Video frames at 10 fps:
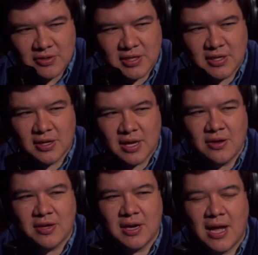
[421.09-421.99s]
I don't. It think, can
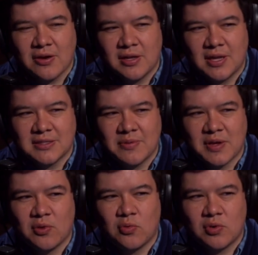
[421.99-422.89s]
make it worse how because how can lockdown
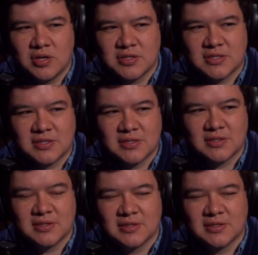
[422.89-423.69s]
make it worse? Here's how it